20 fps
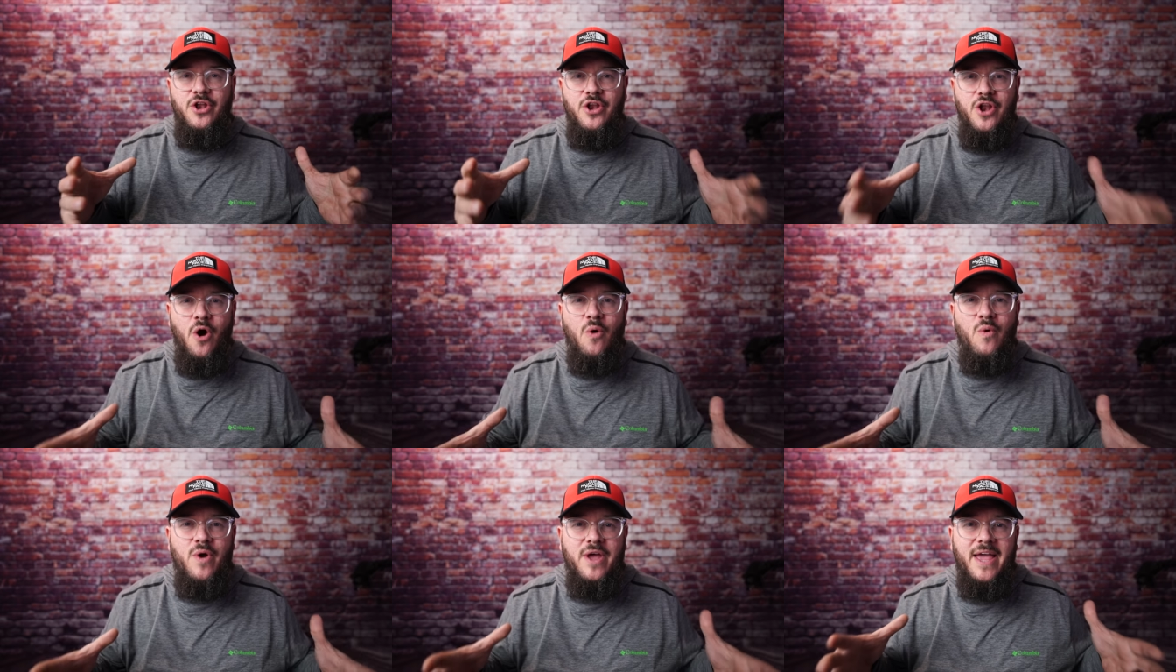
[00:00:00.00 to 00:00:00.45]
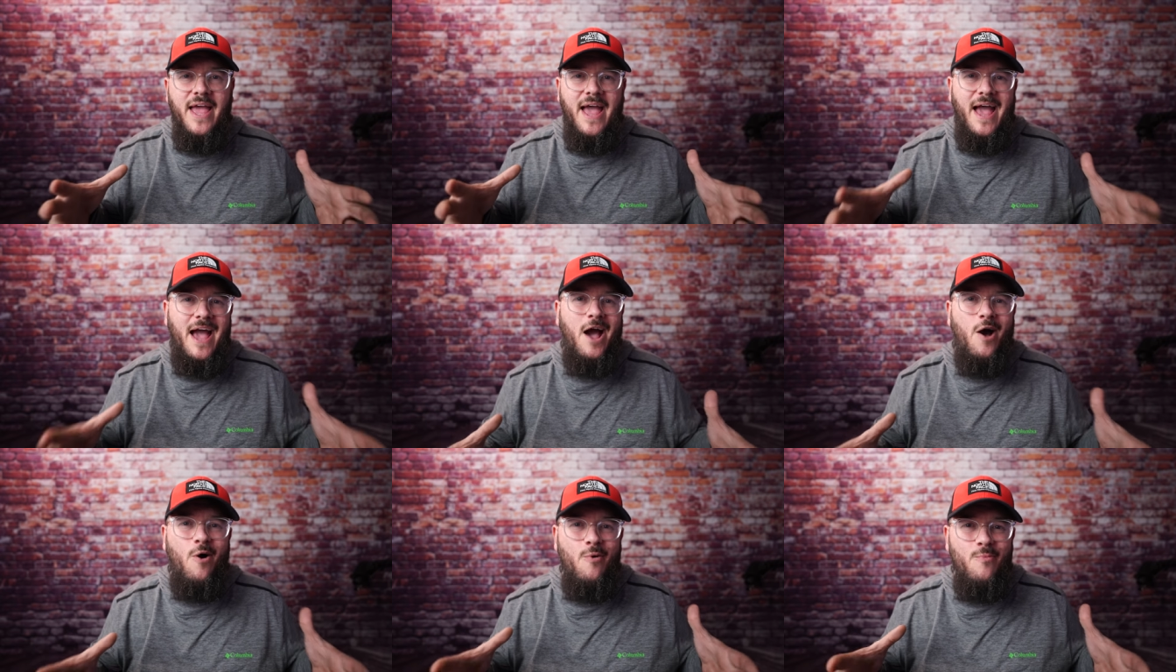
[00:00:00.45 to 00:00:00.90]
Knowing
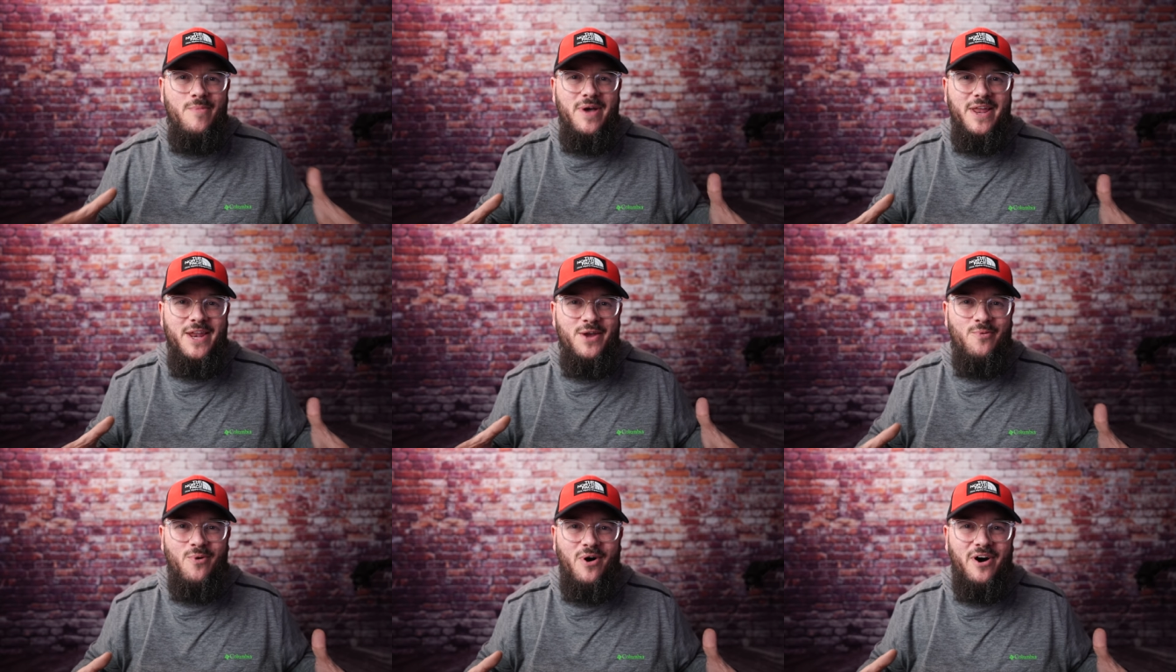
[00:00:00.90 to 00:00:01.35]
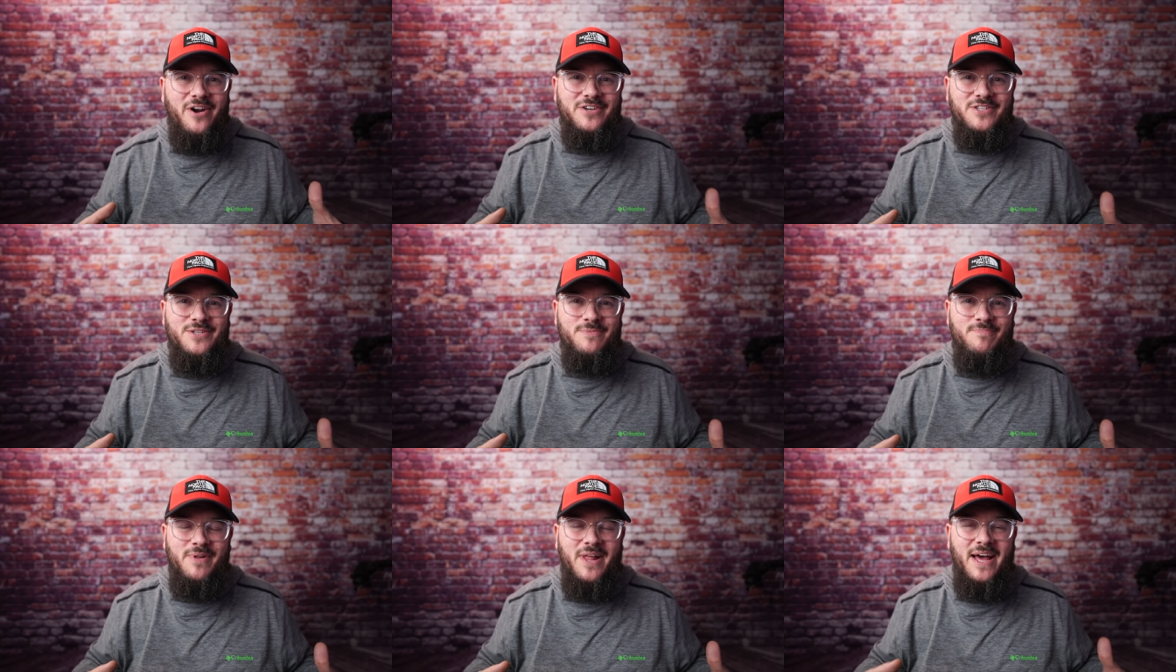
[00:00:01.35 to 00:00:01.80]
how many water
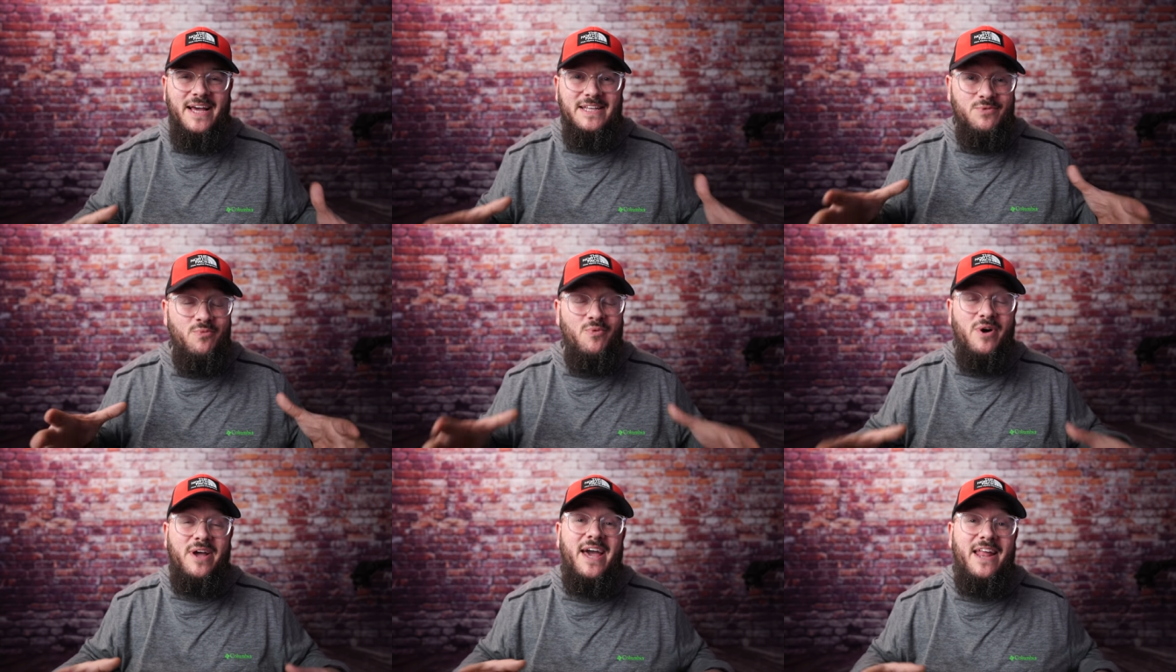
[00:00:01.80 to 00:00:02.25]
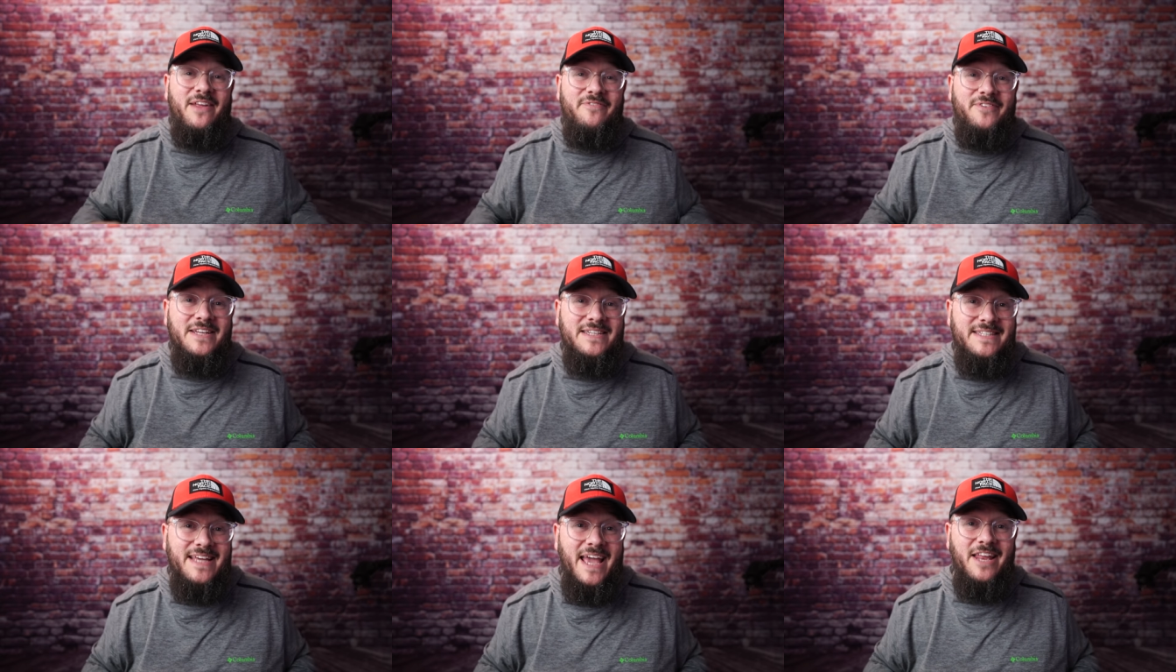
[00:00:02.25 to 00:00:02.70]
supplies and what kind of
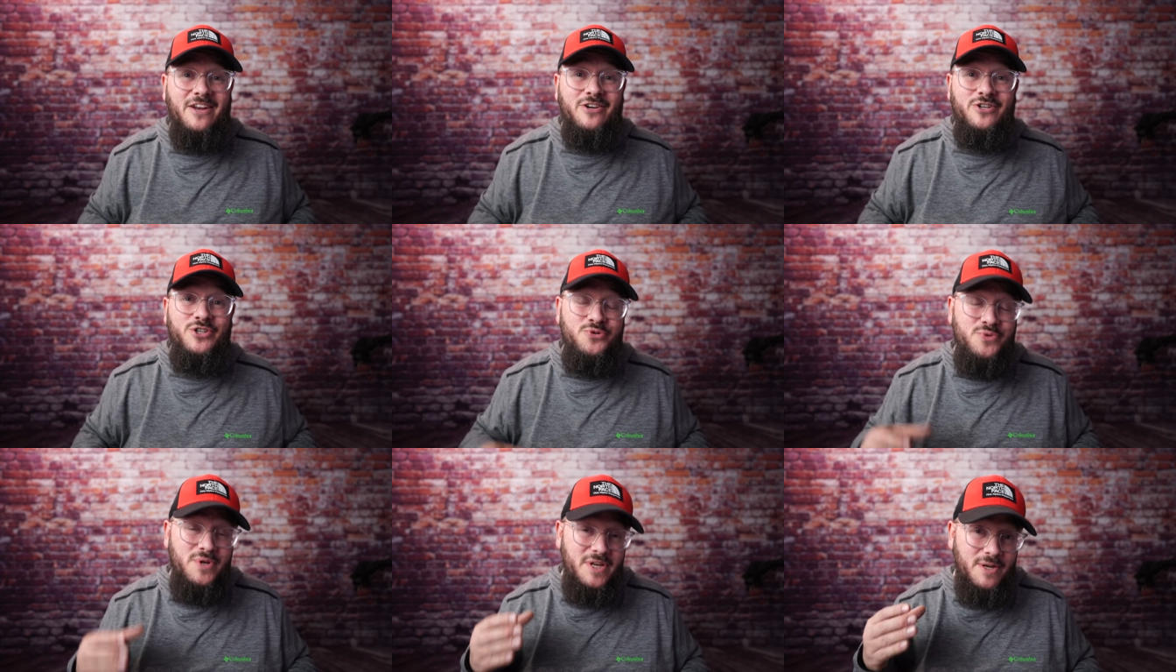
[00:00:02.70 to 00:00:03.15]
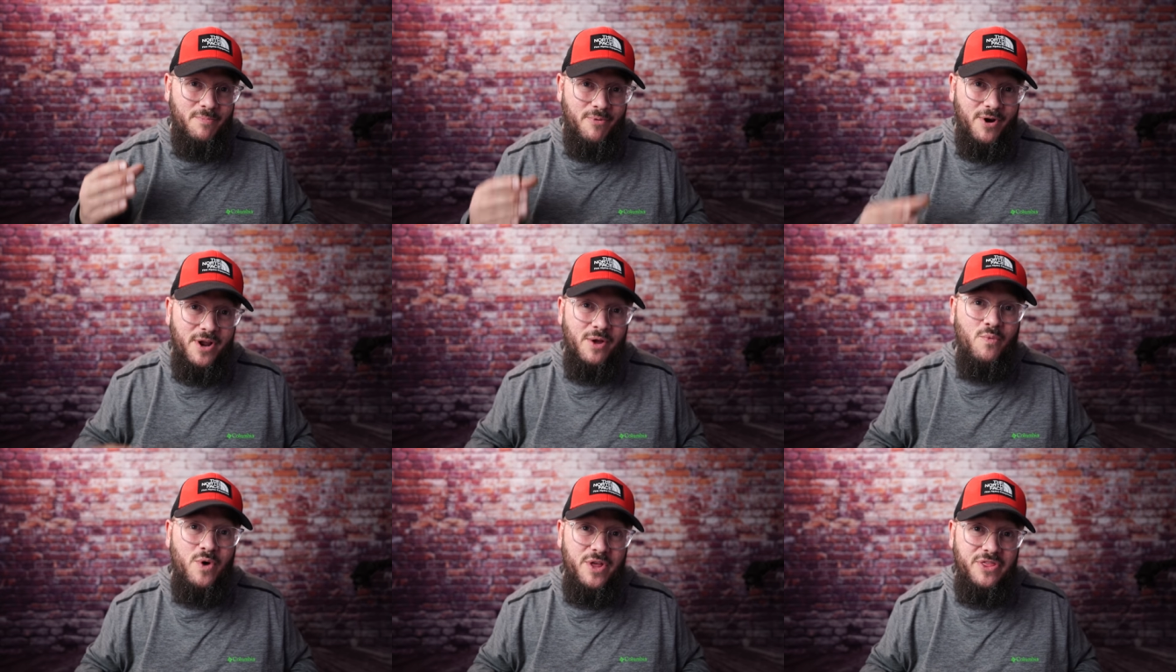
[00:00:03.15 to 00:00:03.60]
containers you need to
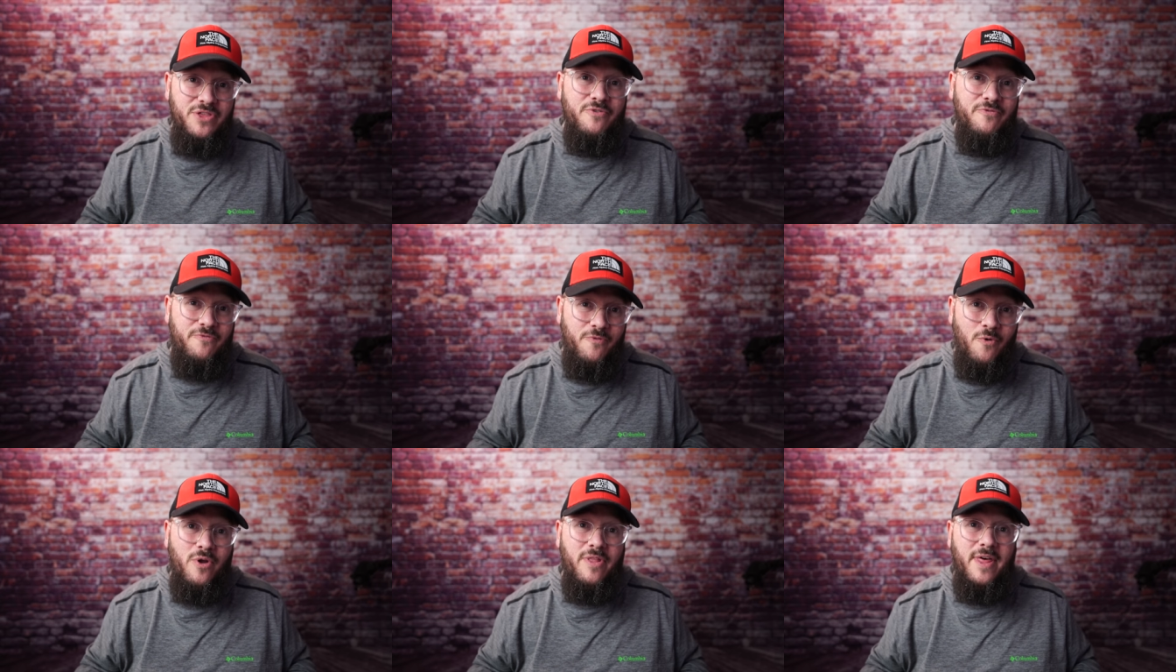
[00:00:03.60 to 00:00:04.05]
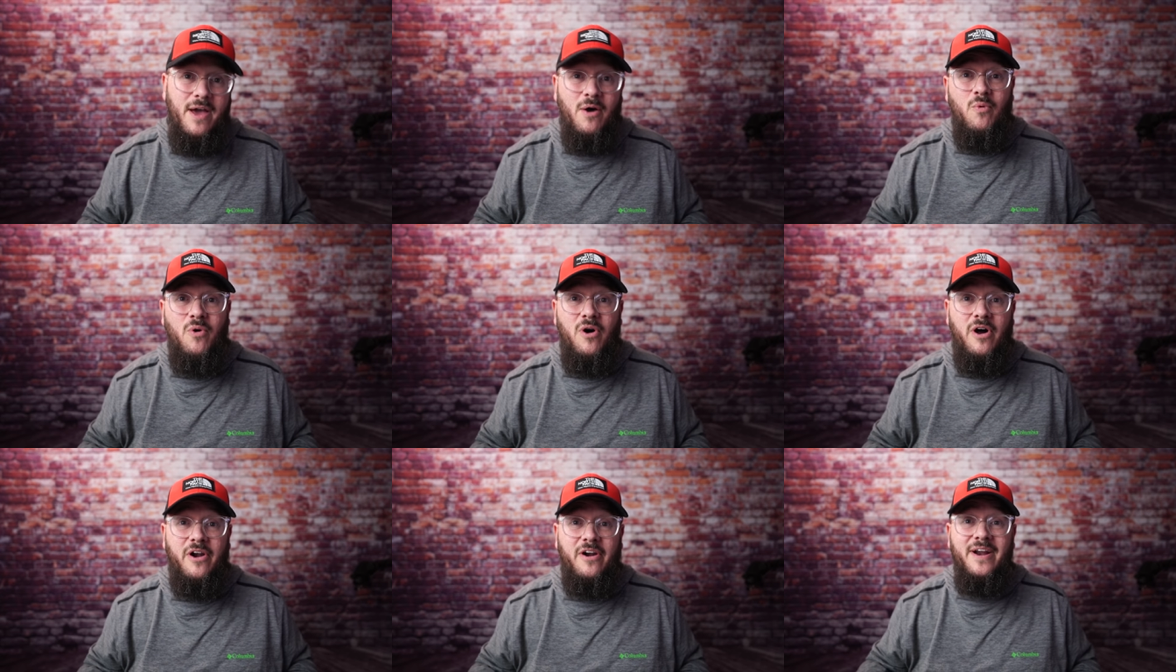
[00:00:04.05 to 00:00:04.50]
bring with you for that
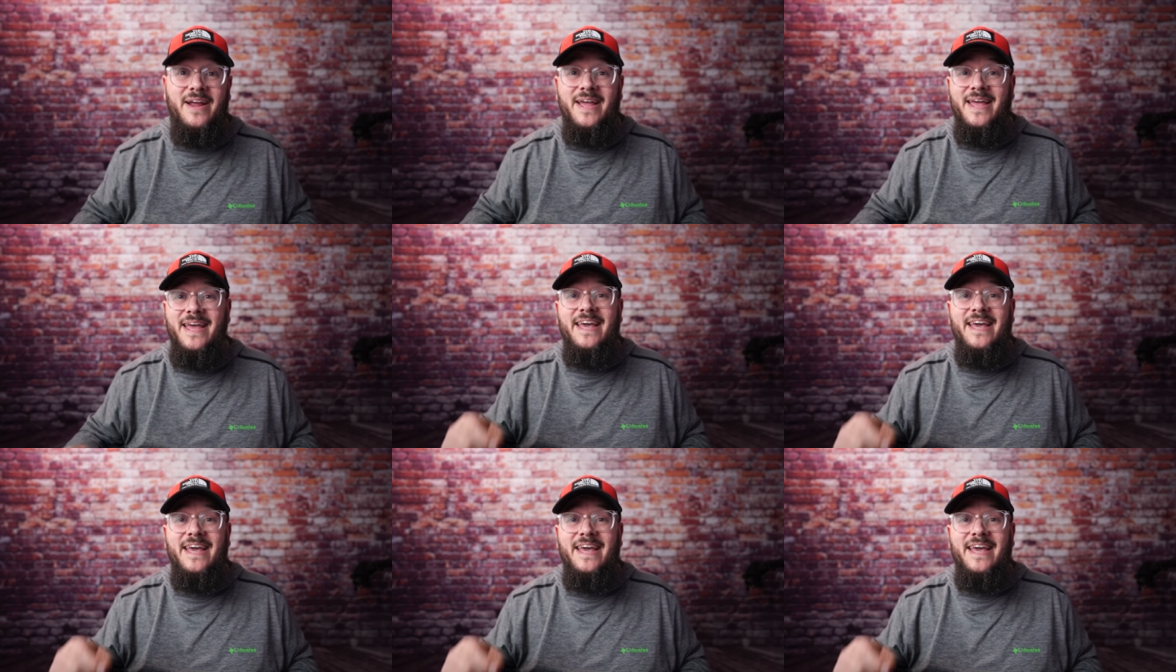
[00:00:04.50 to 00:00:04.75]
water